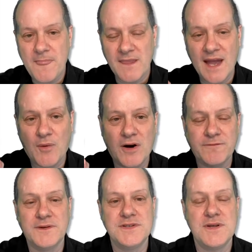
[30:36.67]
How
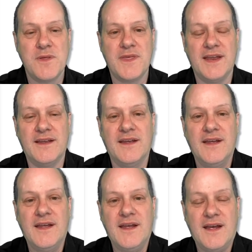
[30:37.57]
often do you think
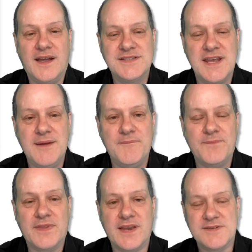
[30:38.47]
a
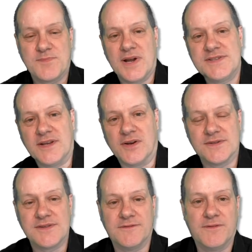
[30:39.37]
team that is priced at
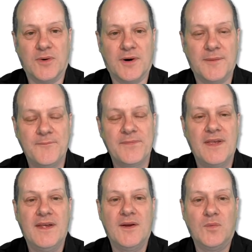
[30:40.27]
odds of 4
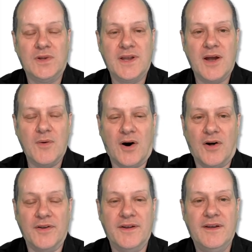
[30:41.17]
will go
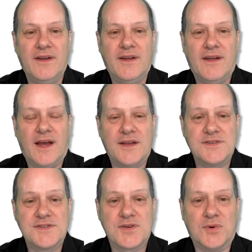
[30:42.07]
on
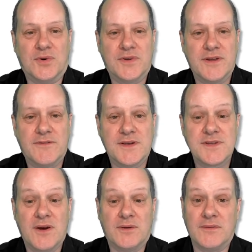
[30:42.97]
to score the first
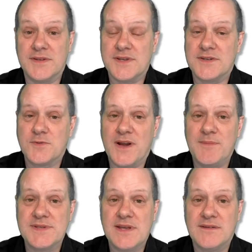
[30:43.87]
goal? Is it
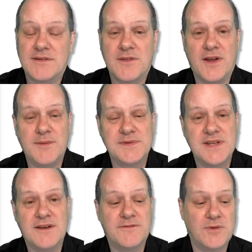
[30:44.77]
20%,
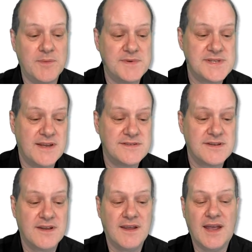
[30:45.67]
30%, 40%?
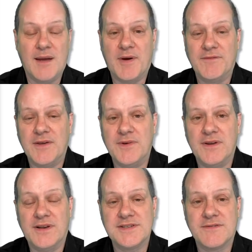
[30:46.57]
I've given
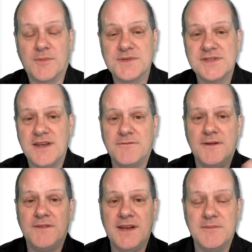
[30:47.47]
you a list of options here,
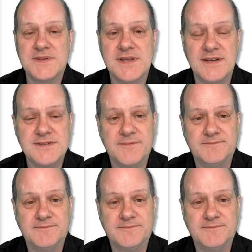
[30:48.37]
15%.